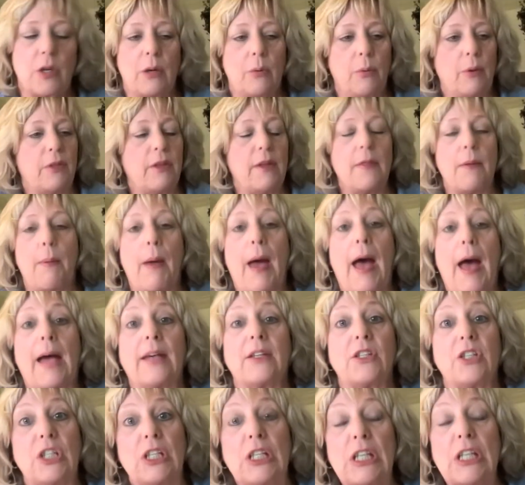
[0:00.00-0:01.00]
within the
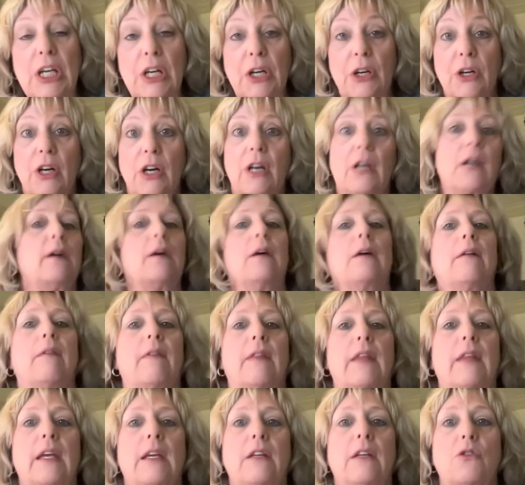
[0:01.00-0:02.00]
past year,
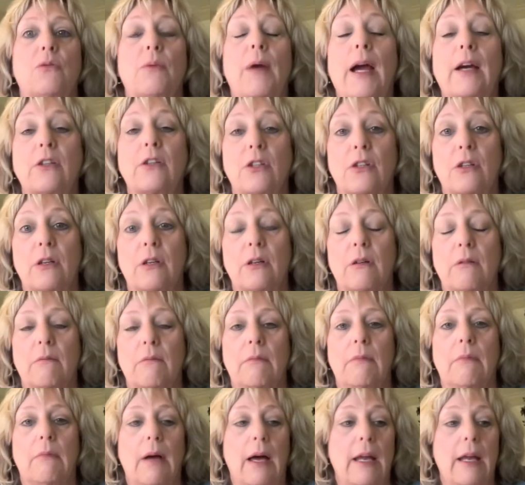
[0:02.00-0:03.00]
the director
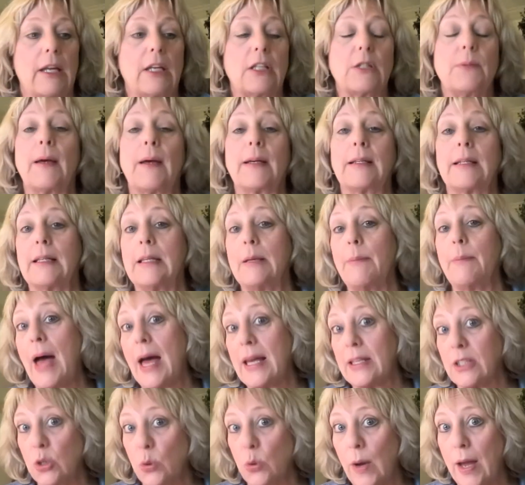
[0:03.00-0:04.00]
unexpectedly
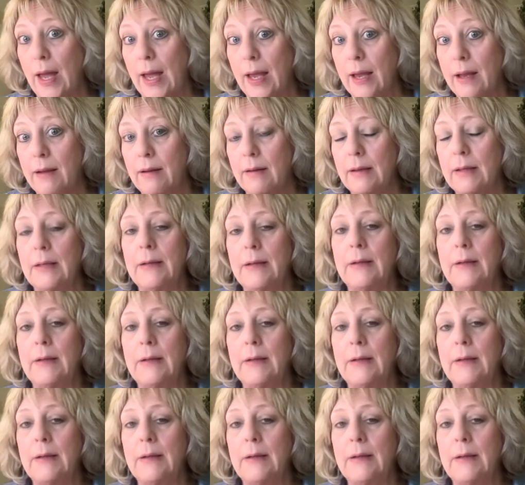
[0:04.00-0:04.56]
passed away.